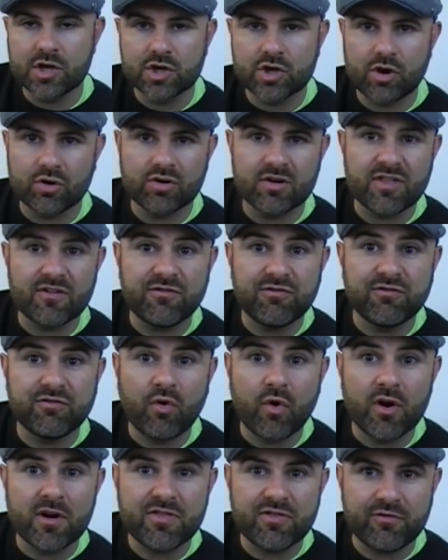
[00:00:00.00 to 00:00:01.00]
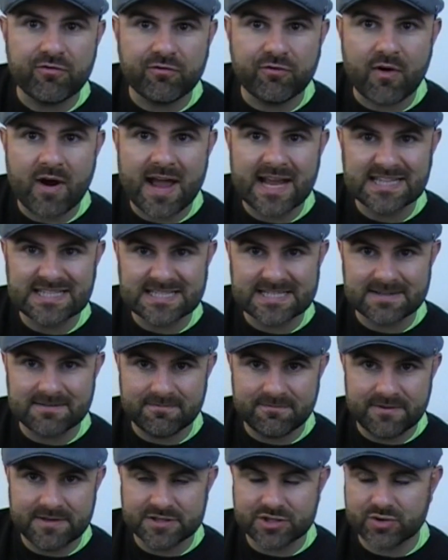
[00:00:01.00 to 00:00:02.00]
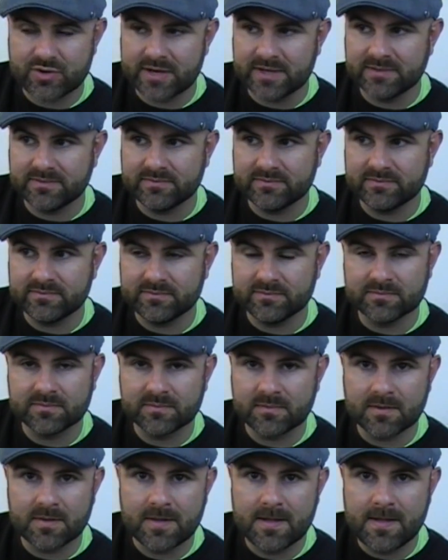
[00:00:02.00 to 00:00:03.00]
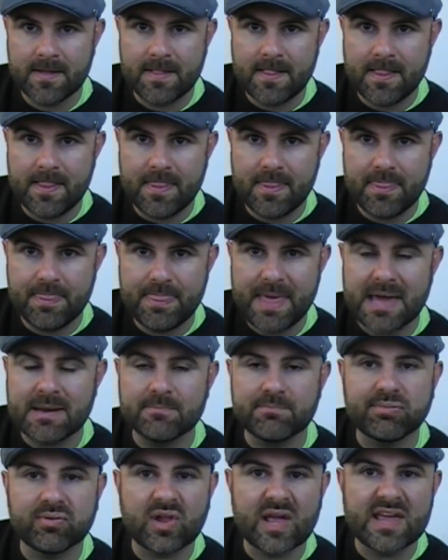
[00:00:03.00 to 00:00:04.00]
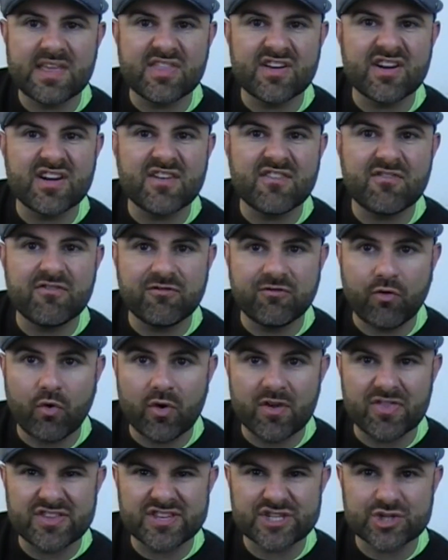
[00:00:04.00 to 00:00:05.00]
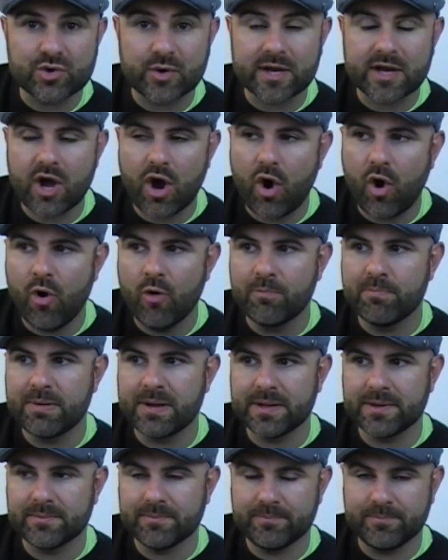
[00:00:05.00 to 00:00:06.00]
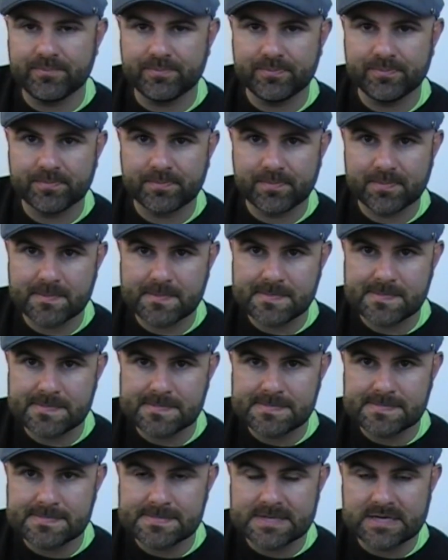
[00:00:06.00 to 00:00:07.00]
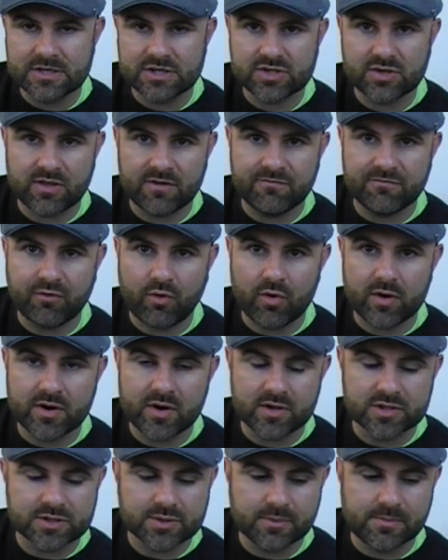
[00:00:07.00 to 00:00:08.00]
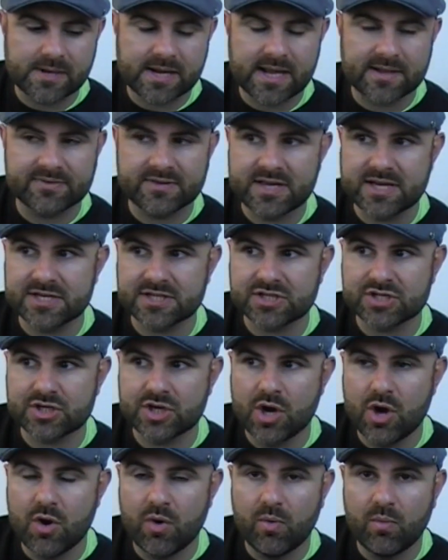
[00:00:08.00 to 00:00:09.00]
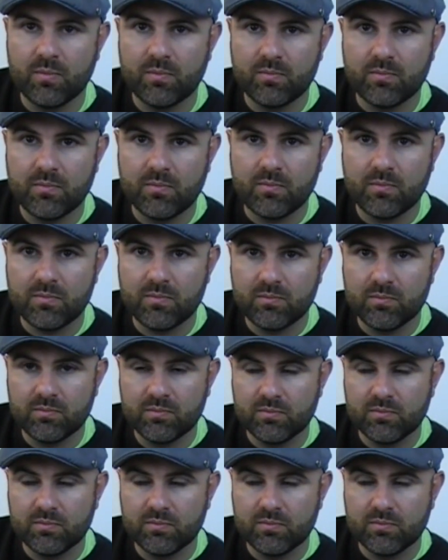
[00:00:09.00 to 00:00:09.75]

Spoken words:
go to the 4th fret 5th string, then play the 4th string open. So the 4 notes will be like this. 1, 2,